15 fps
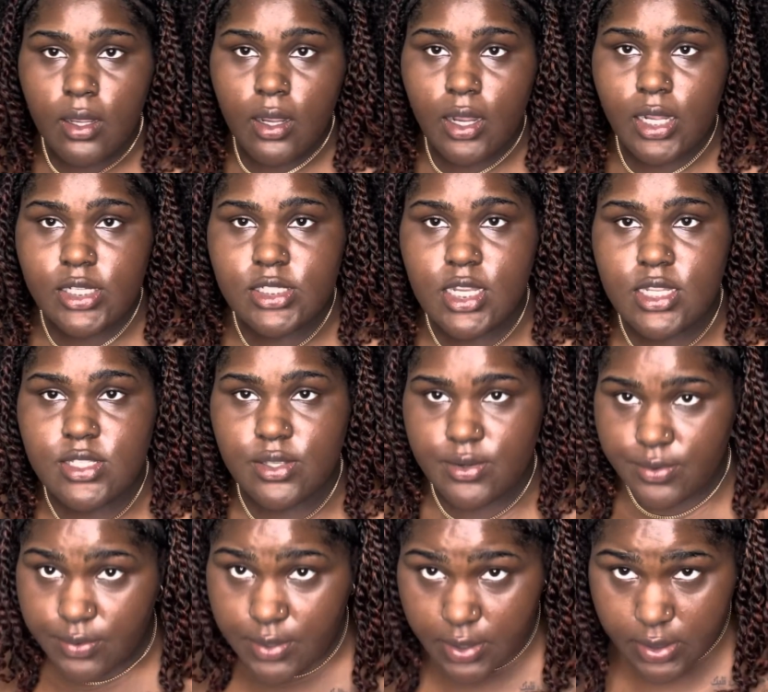Alright, y'all, so the
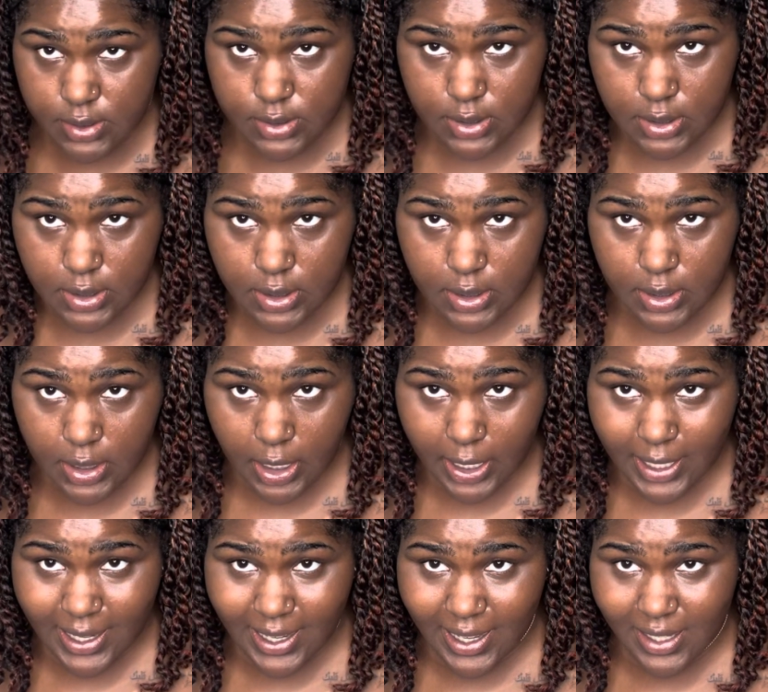front is done. I
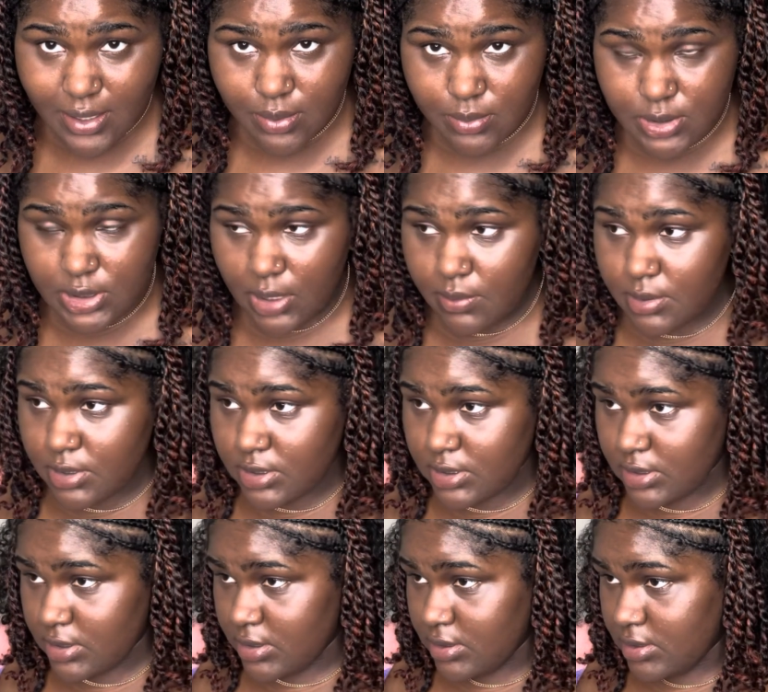kind of wish I would have
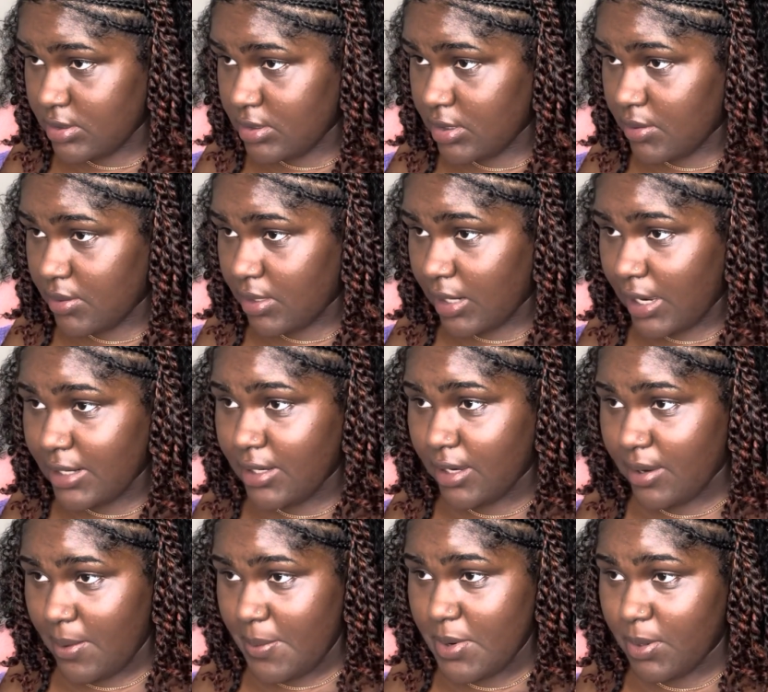just stuck with a
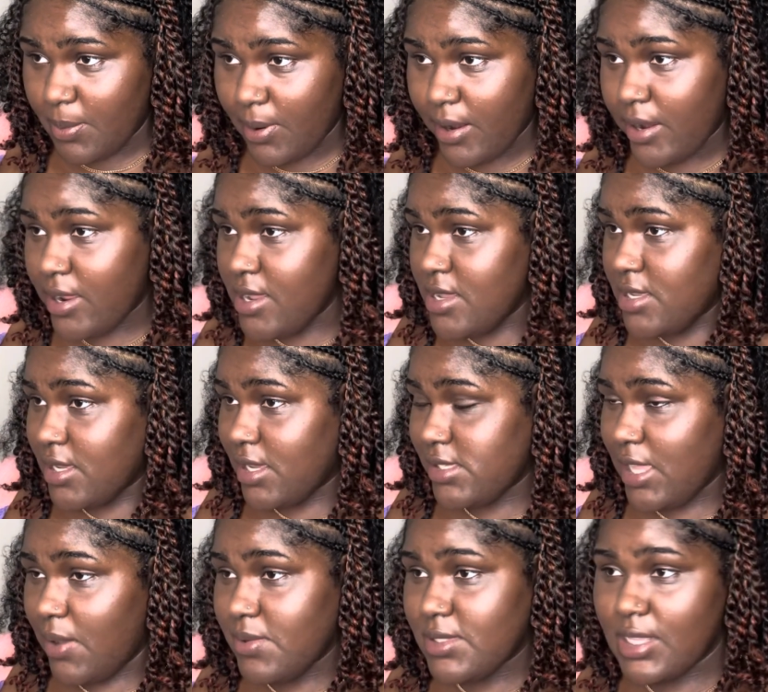goddamn middle part, because
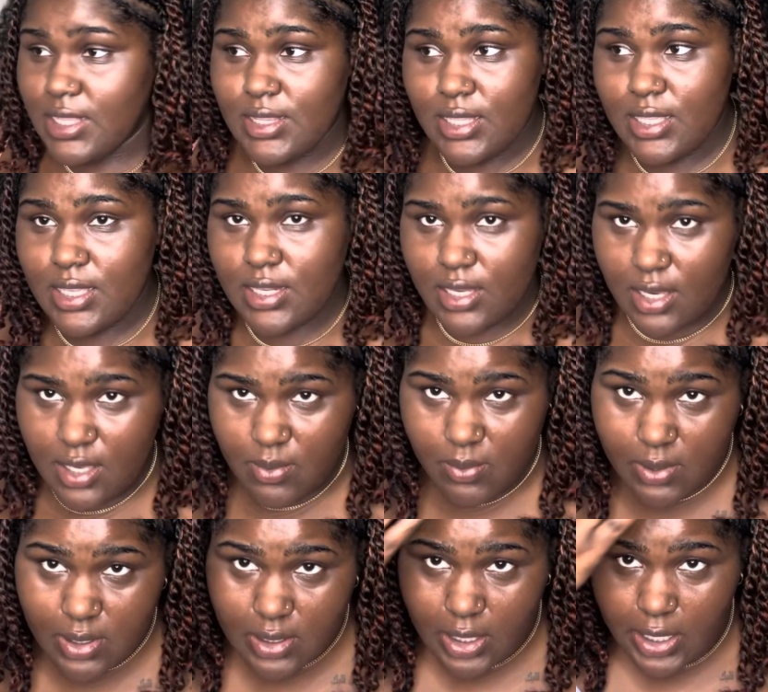I was not thinking that it
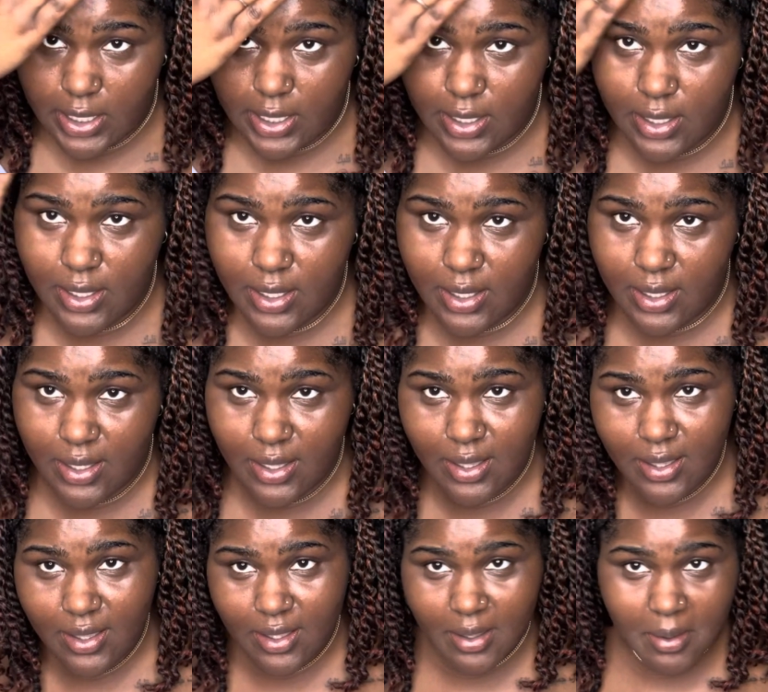would, like,
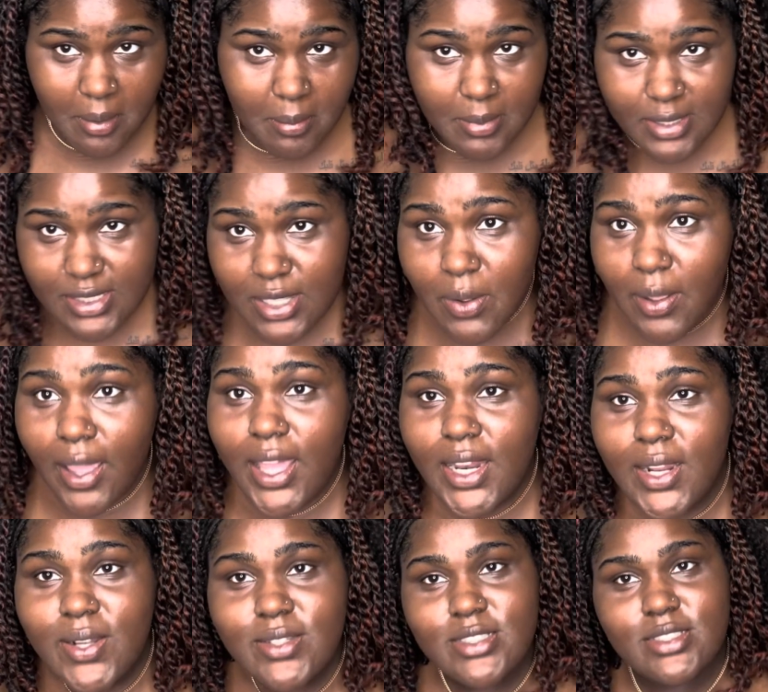but it's okay,
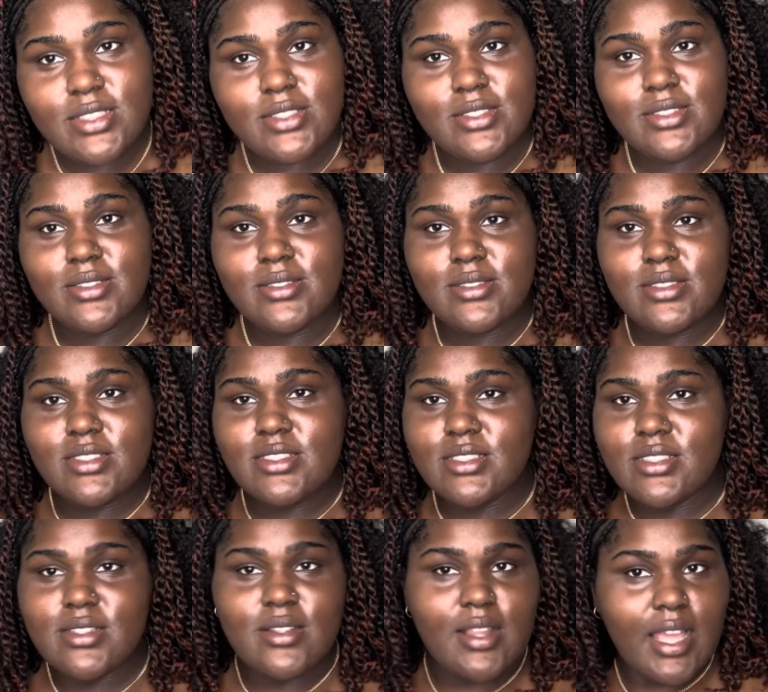though. It's
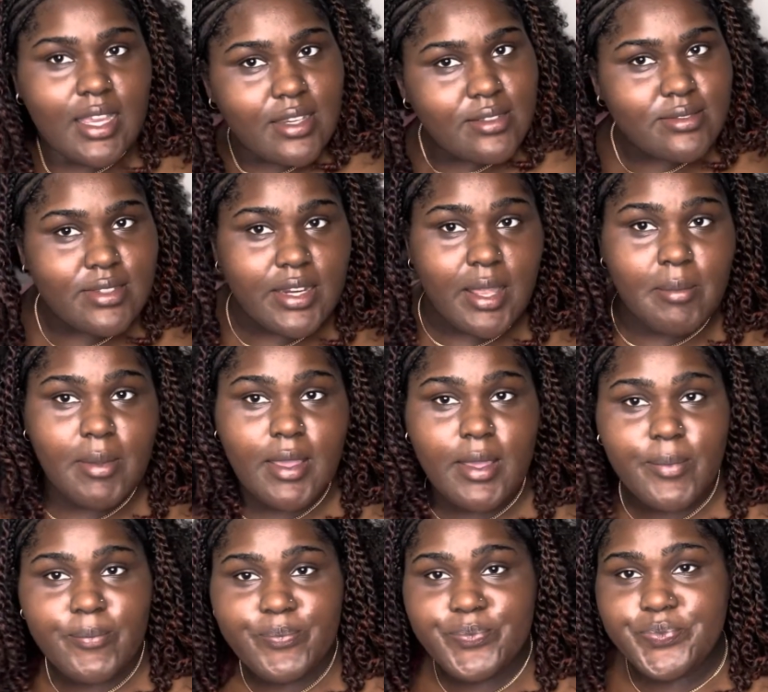still, like, it ain't bad.
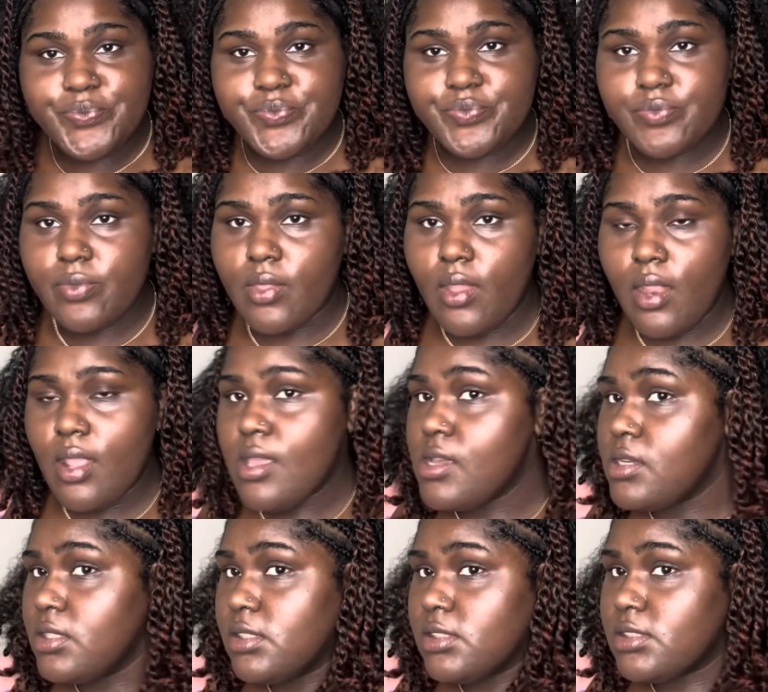
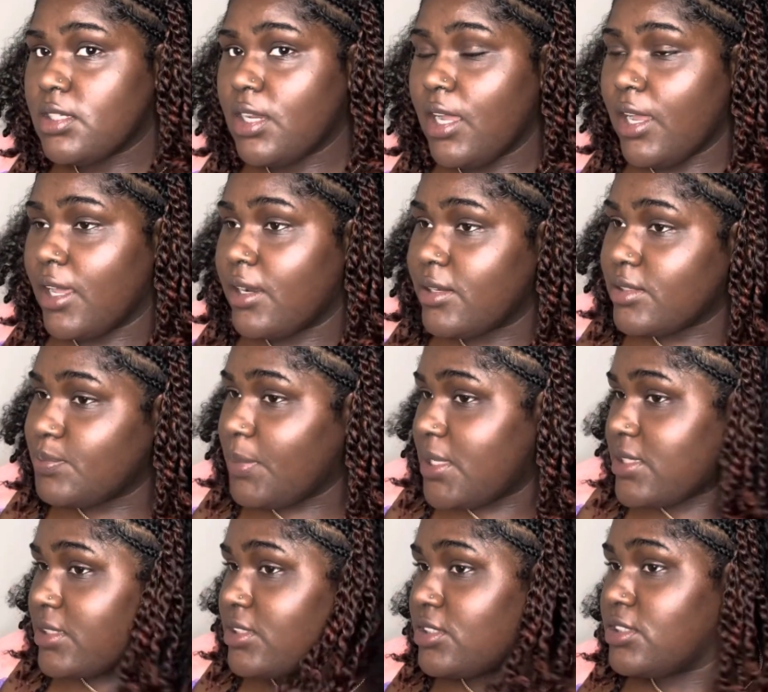So now I gotta
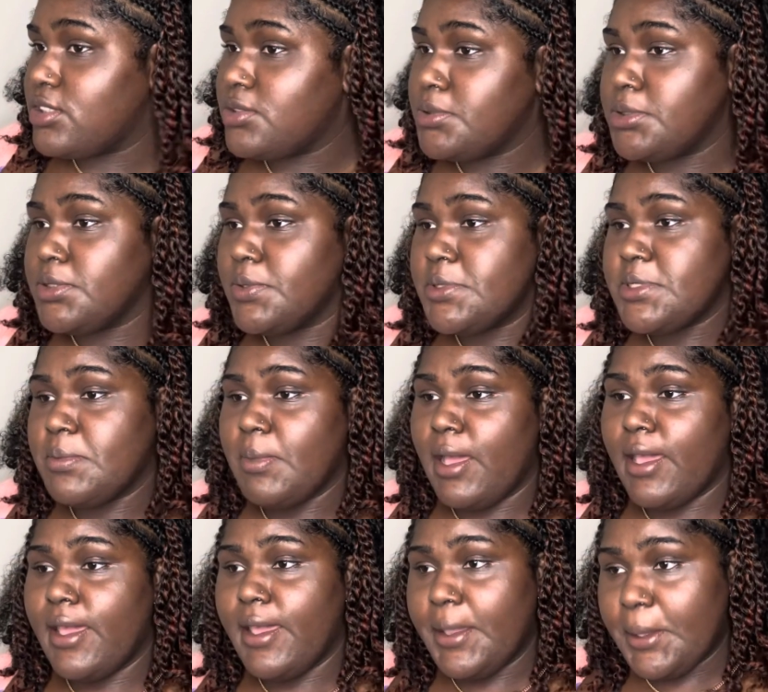basically just twist the rest of my
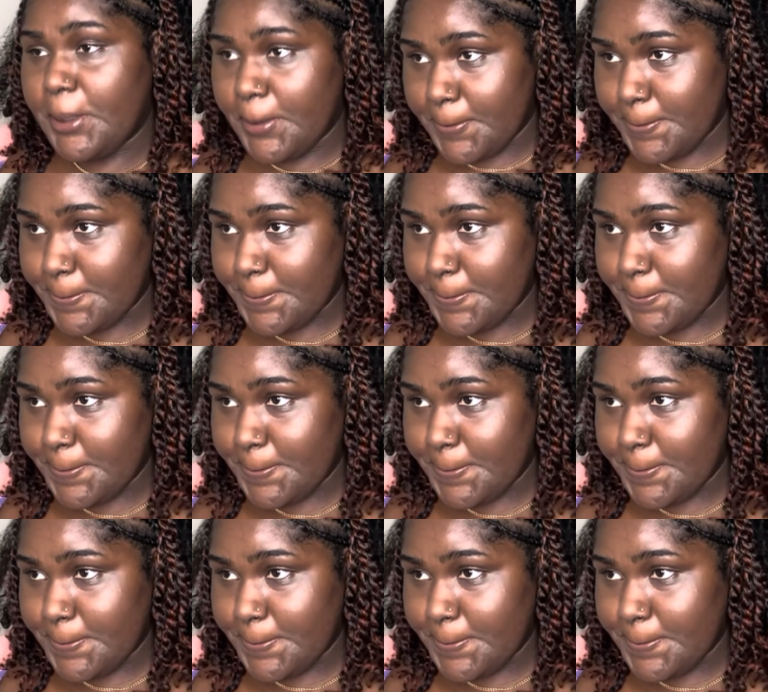hair.